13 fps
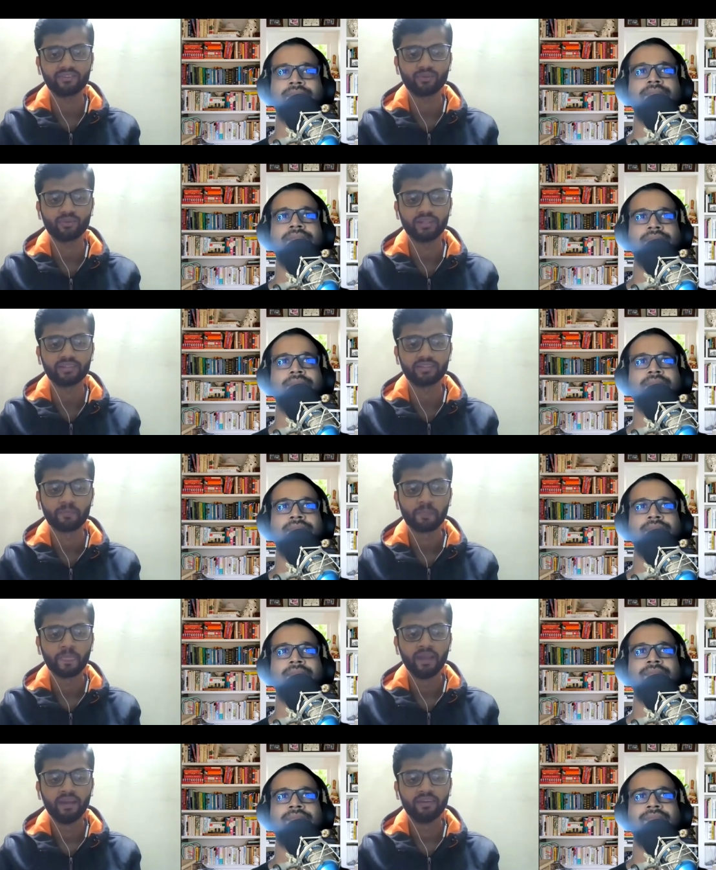Speaker 1: So it's,
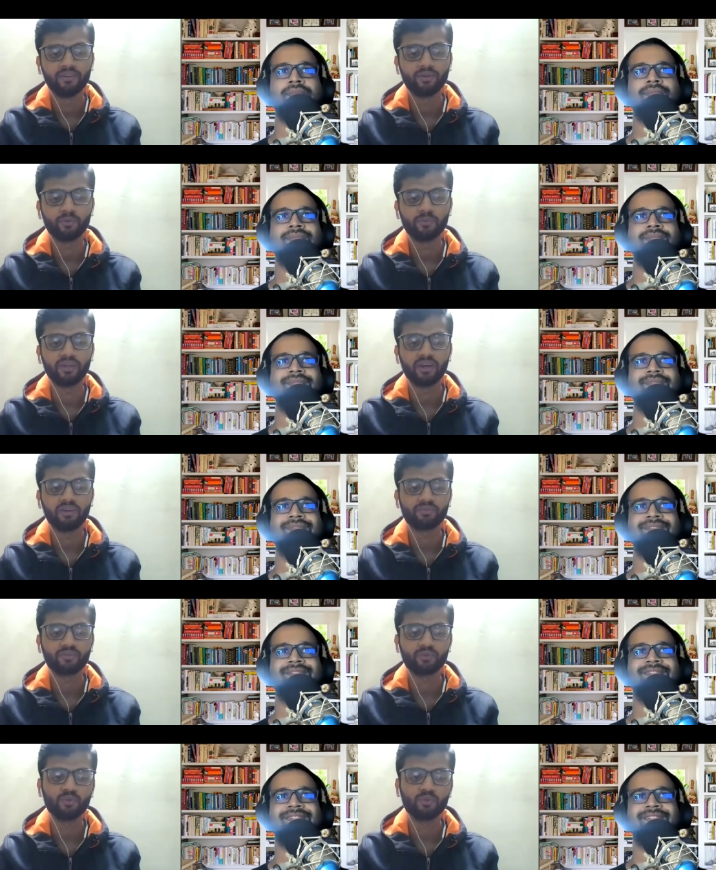you know, we
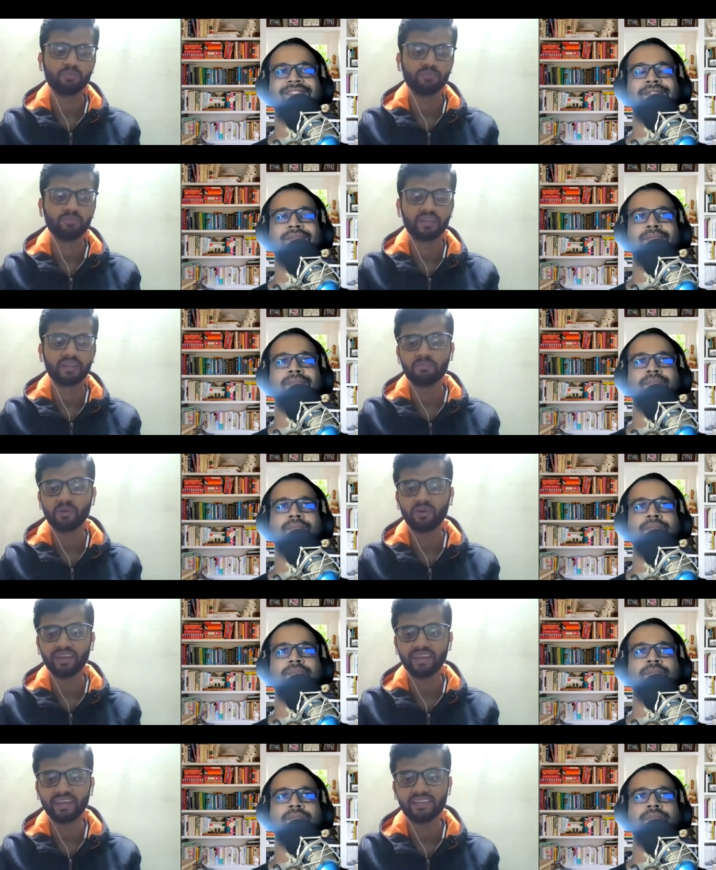have to keep
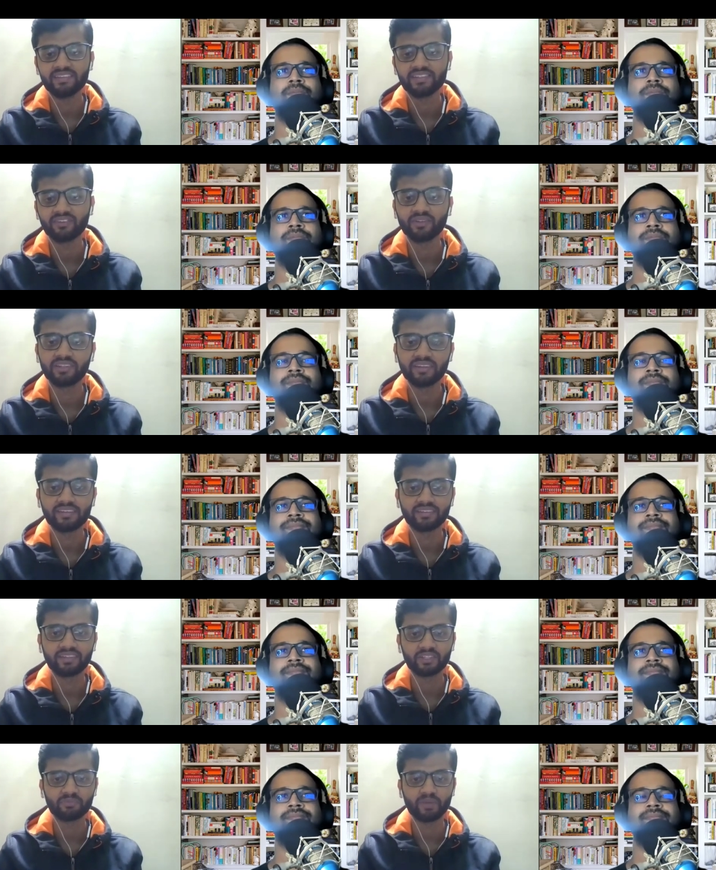on engaging with
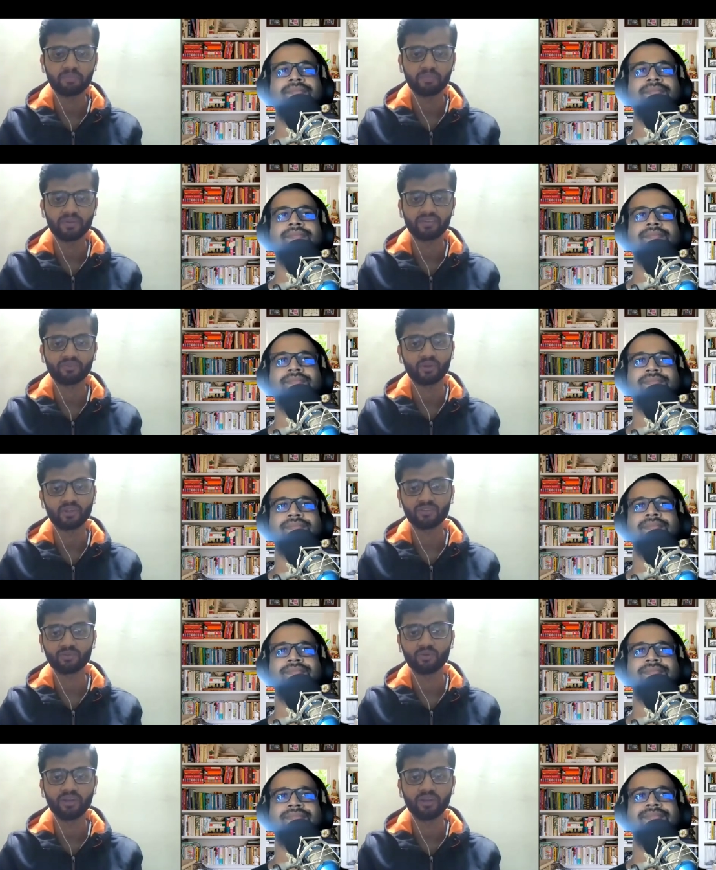research papers, what
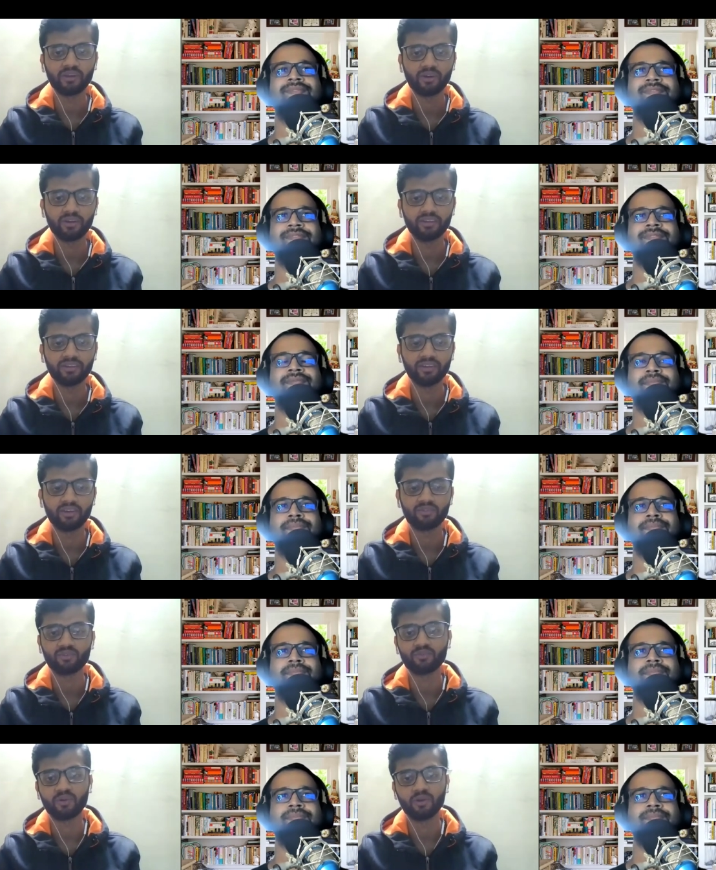is going on. You
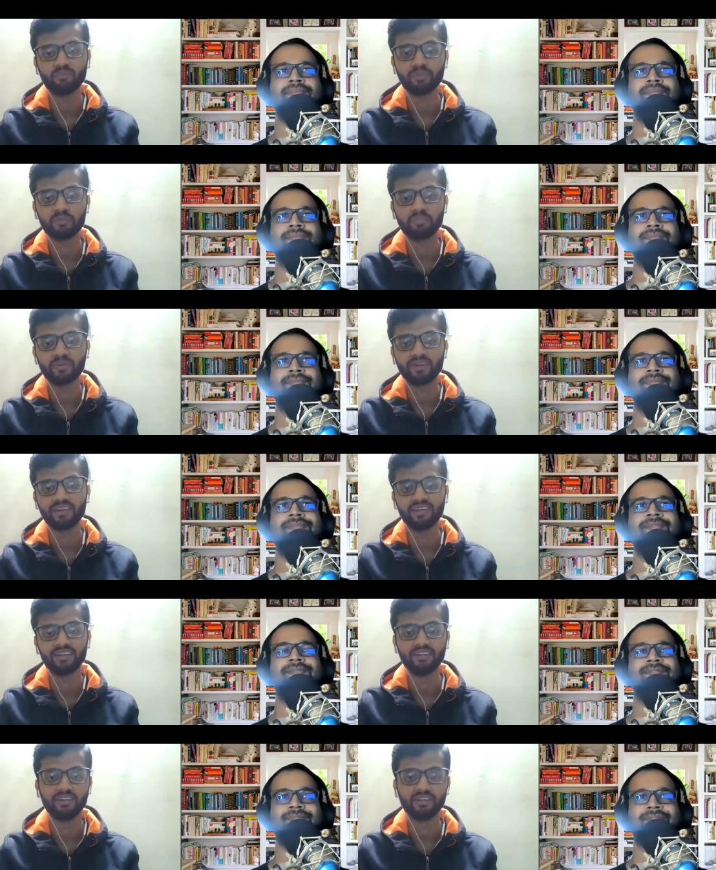have to follow people,
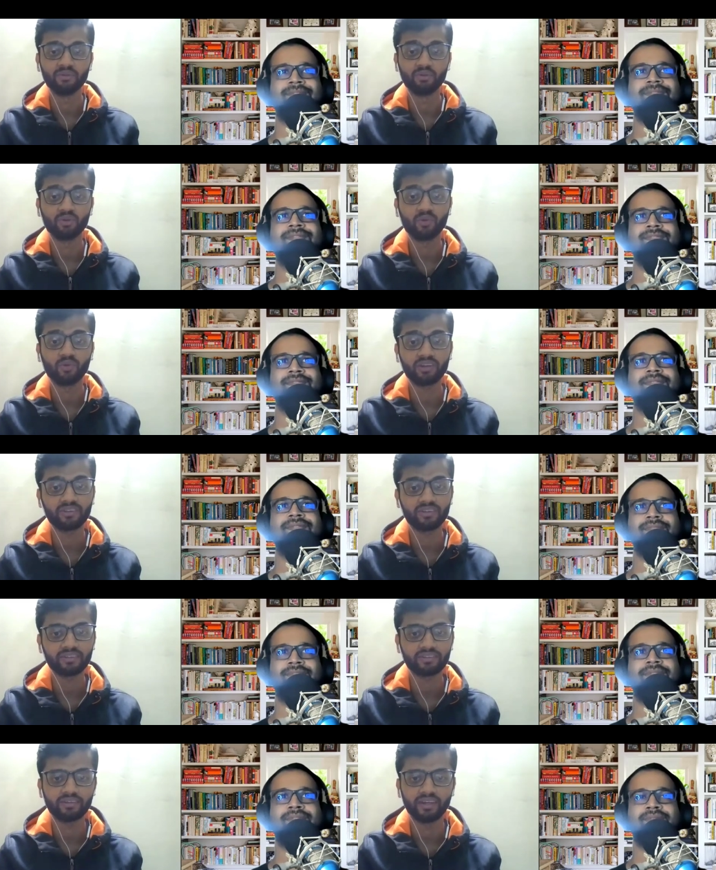know what is